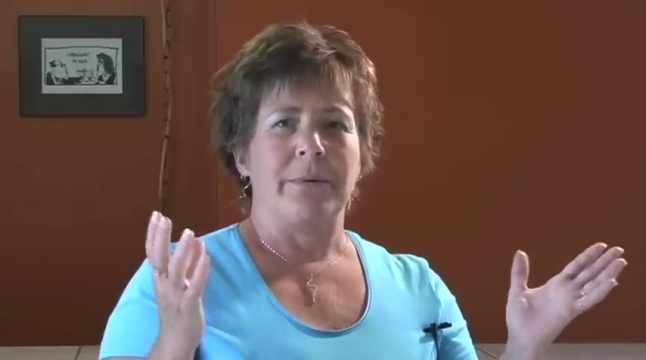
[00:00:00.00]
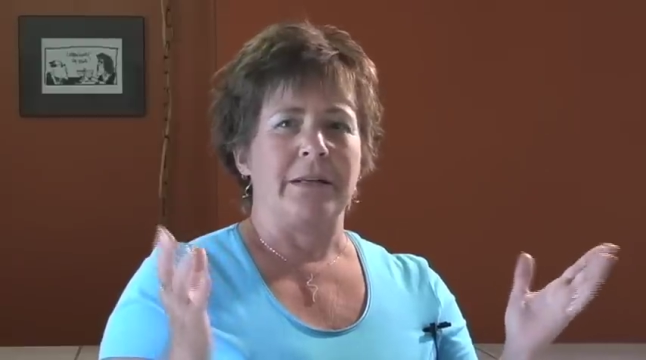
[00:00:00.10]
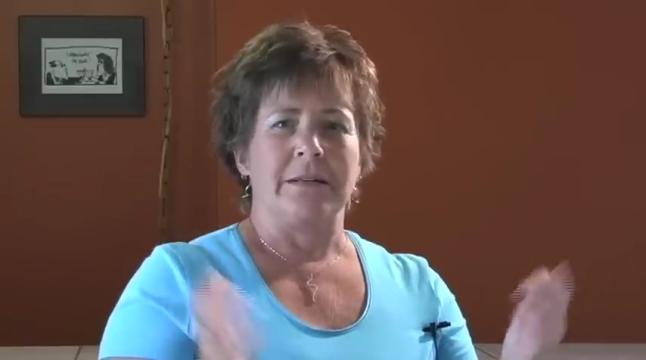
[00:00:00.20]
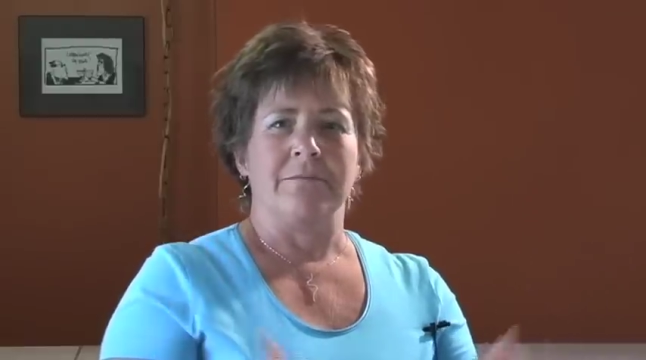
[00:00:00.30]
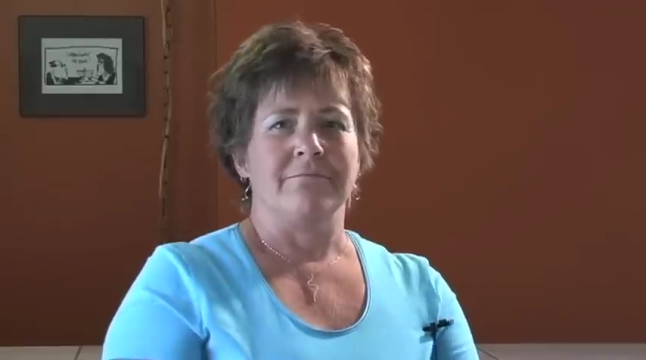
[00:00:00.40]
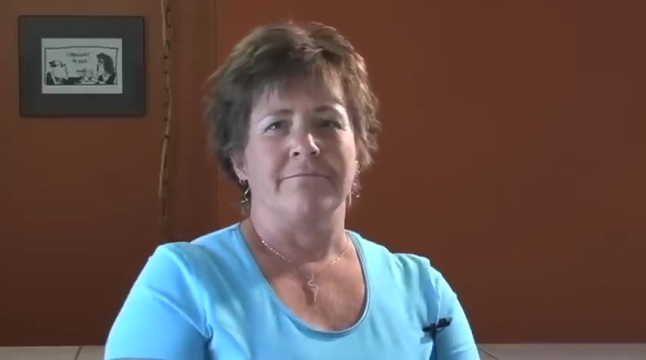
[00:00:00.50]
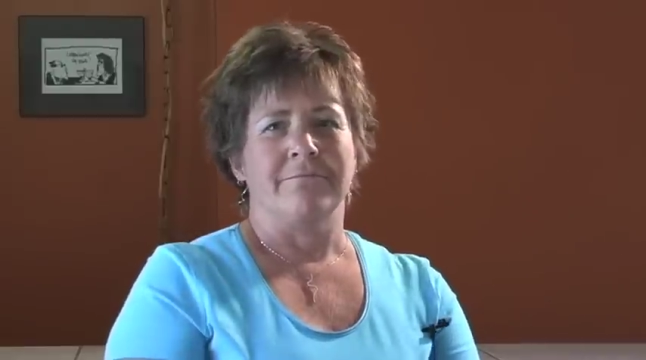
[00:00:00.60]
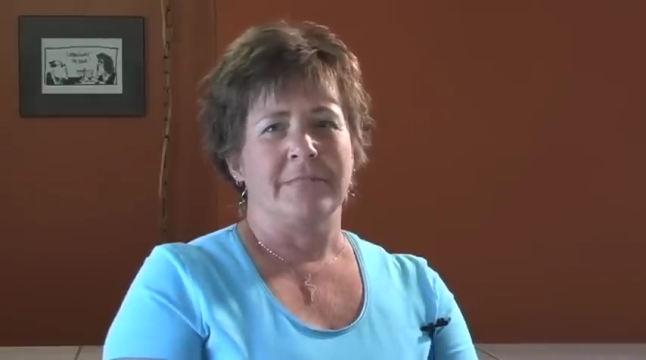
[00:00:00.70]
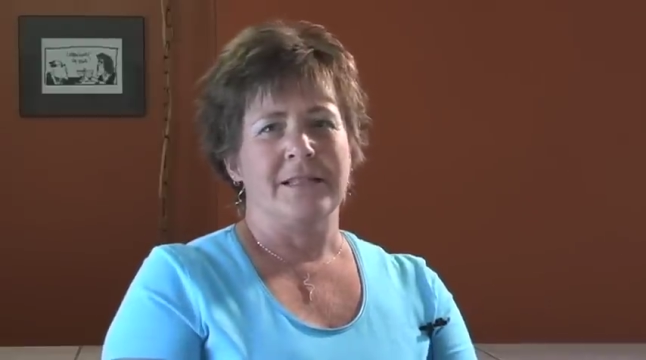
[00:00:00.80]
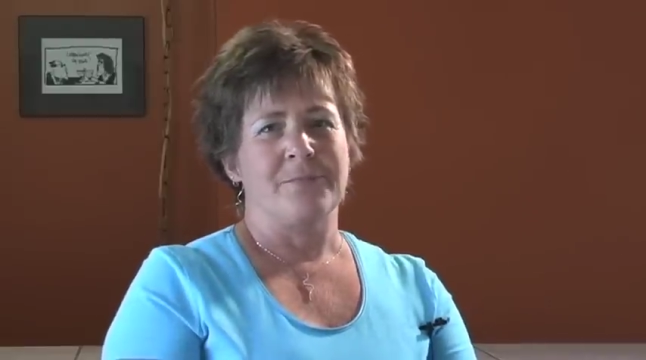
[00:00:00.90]
and
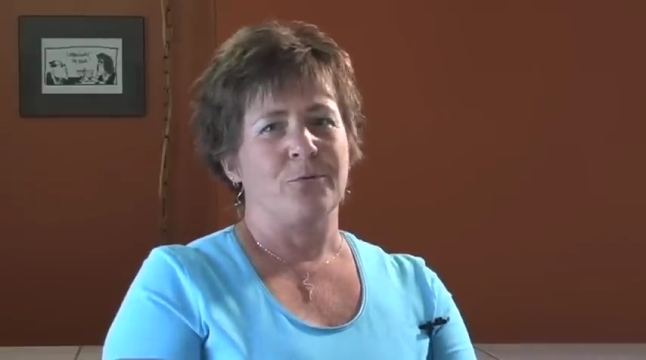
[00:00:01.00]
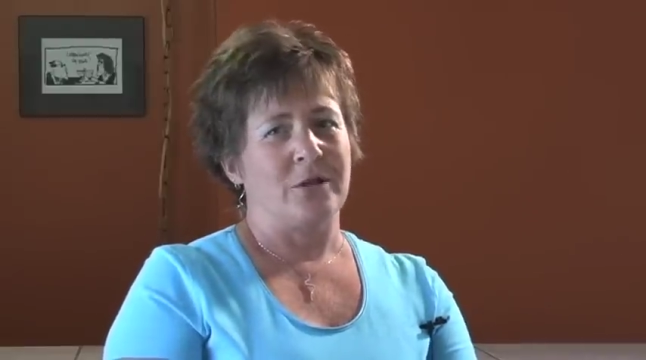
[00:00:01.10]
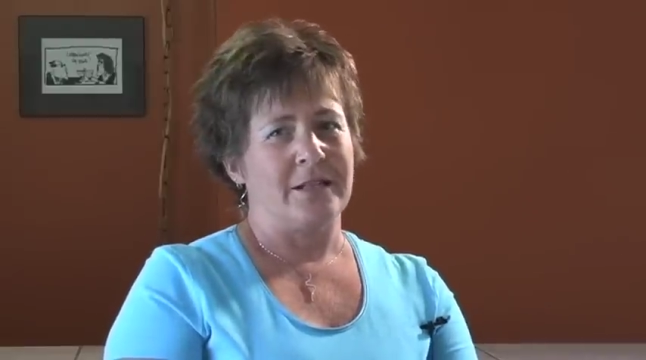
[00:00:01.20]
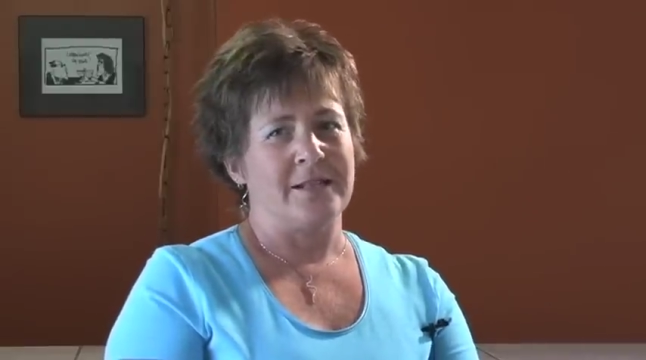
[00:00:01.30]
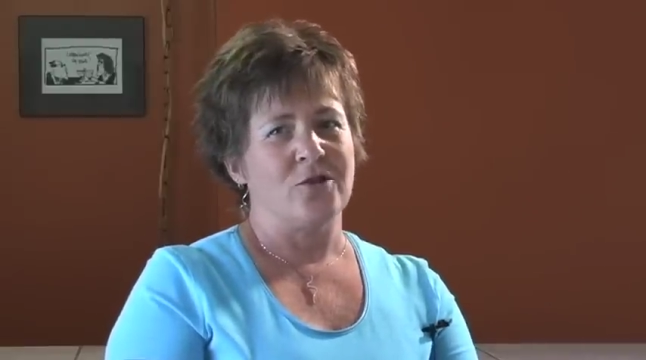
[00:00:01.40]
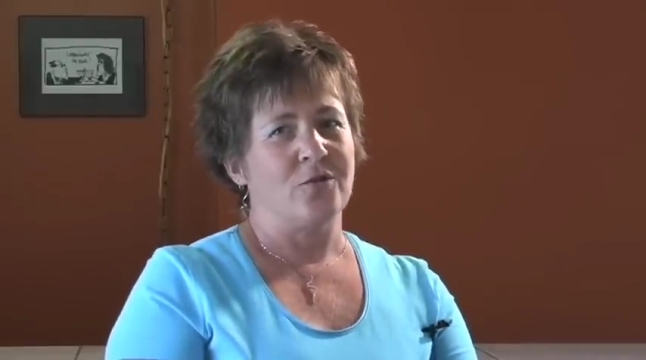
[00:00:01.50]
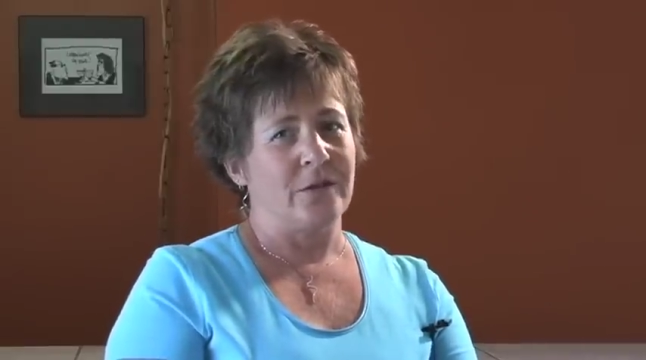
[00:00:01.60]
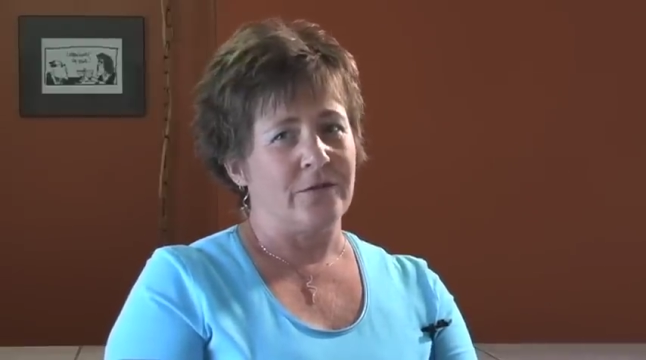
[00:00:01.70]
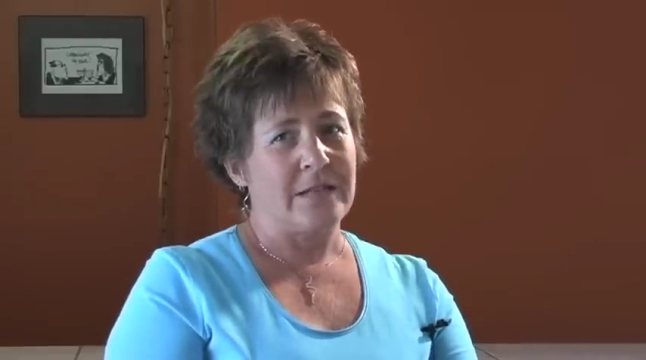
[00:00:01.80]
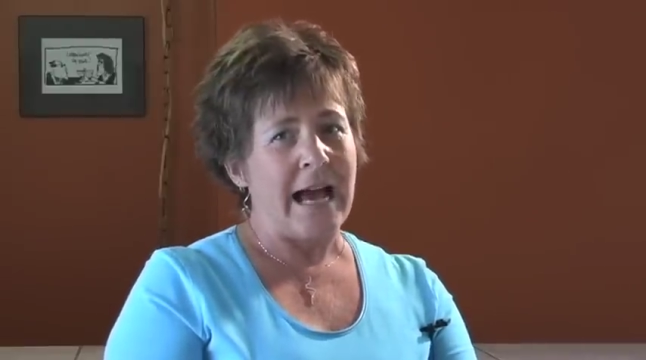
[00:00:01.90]
this pretty
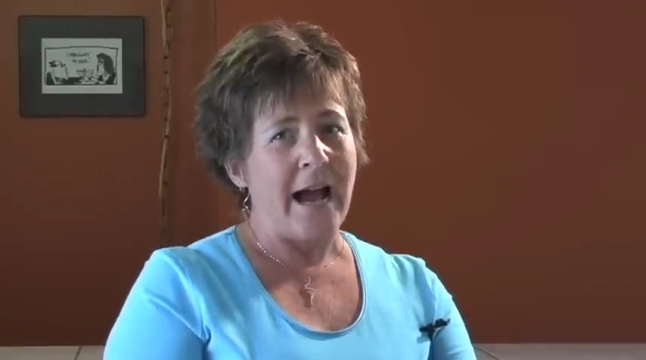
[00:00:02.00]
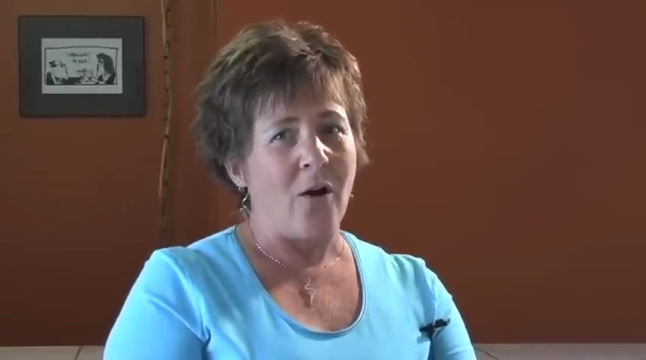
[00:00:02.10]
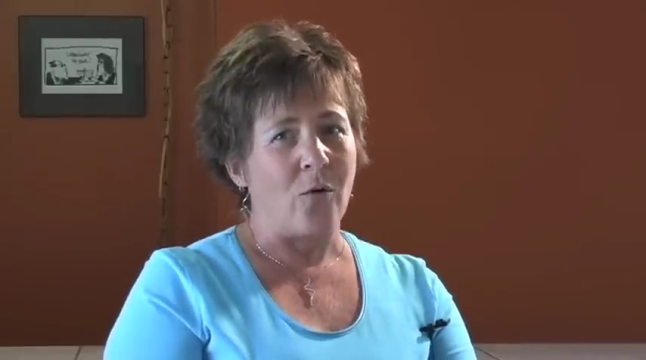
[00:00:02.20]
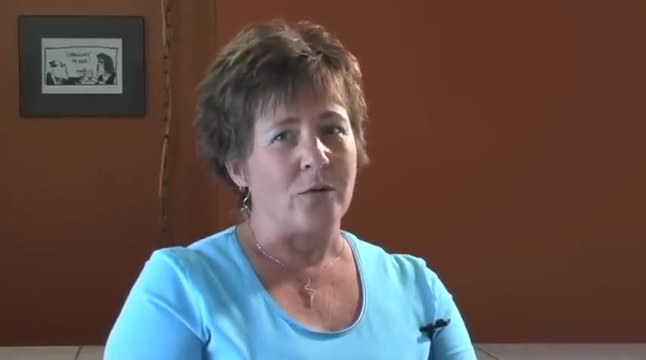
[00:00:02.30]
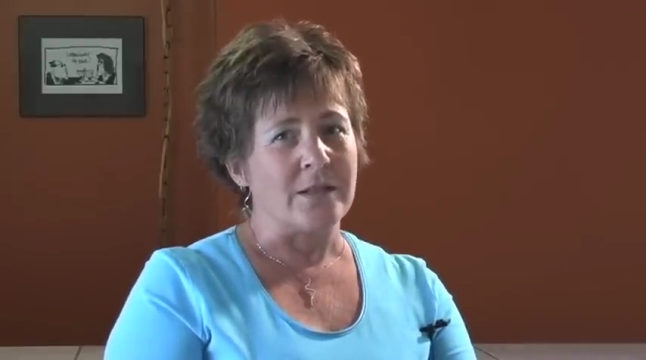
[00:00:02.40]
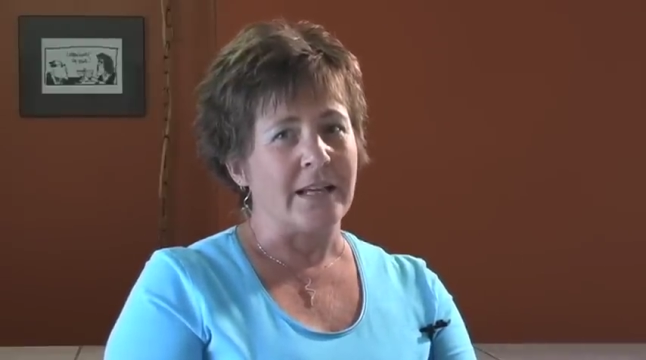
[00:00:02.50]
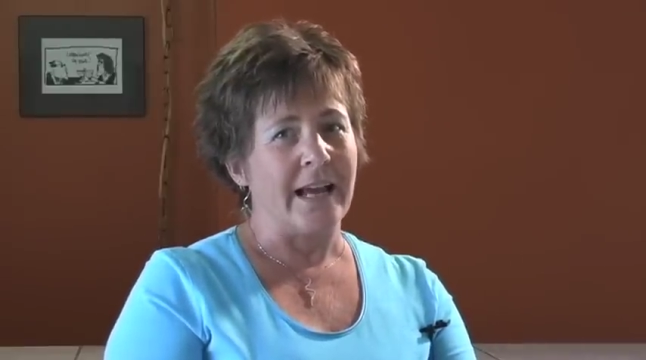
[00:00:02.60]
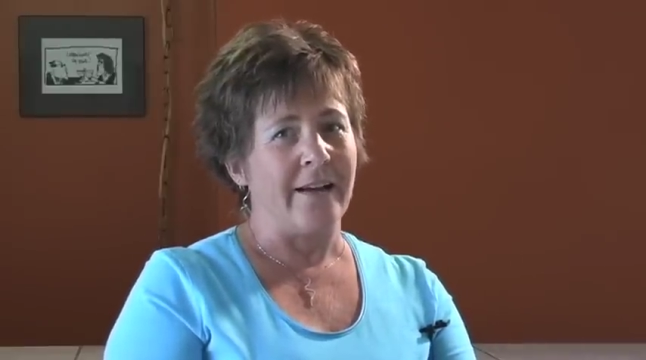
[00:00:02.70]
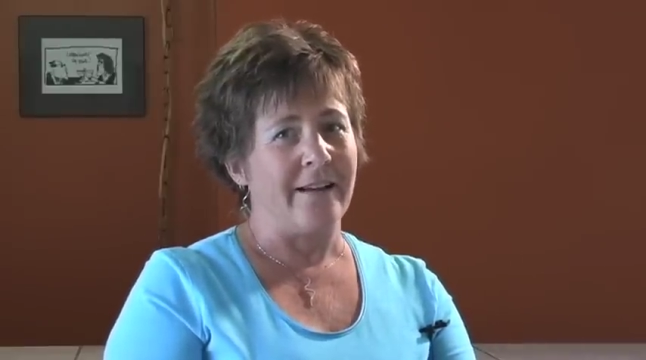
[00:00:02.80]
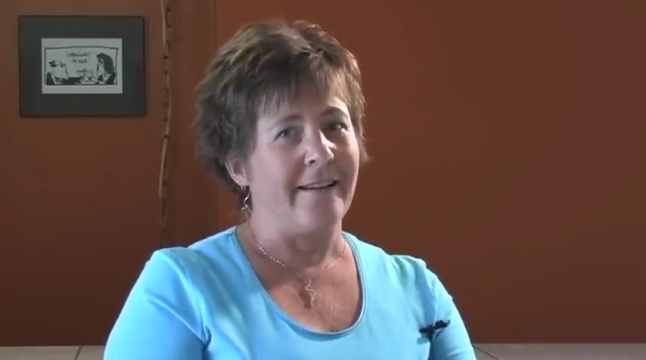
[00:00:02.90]
conservative town to
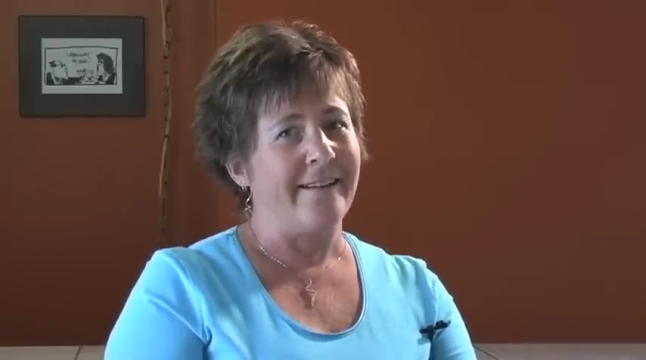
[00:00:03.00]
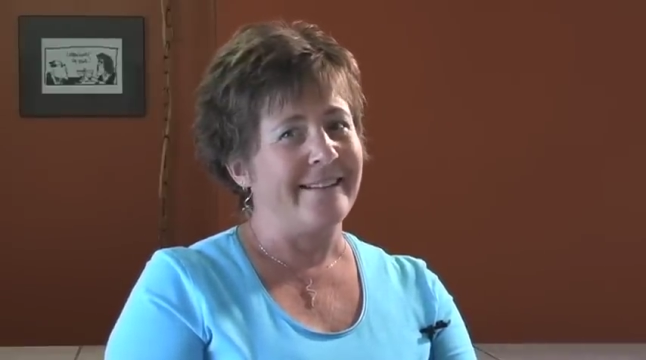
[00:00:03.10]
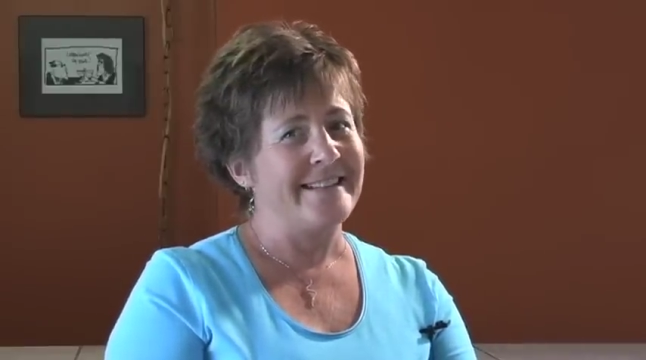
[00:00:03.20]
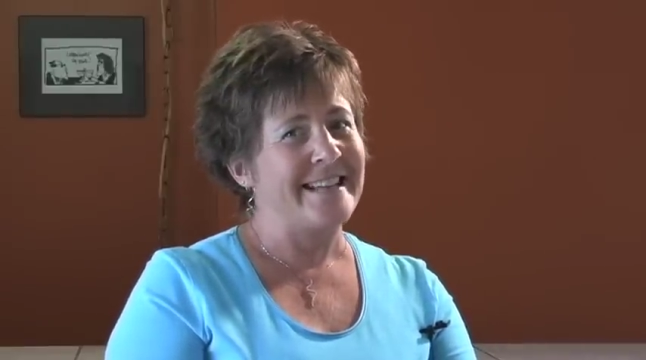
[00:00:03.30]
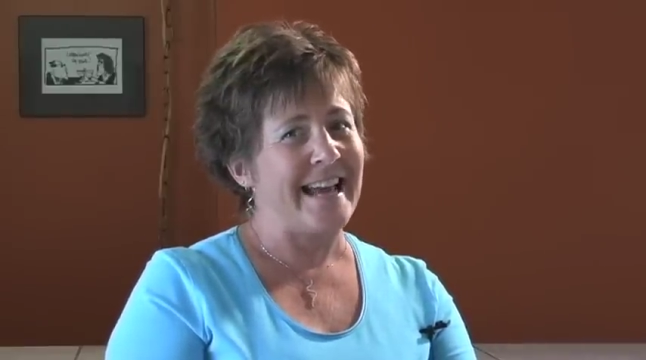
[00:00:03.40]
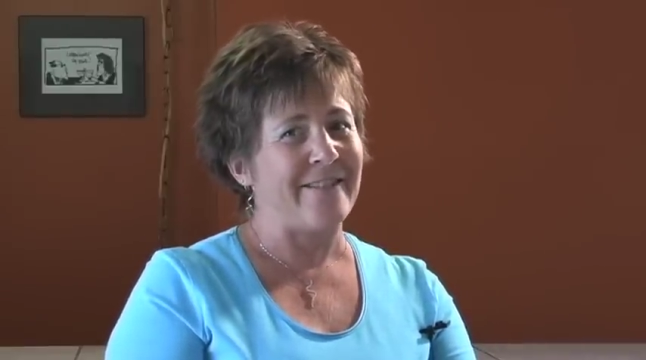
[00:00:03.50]
have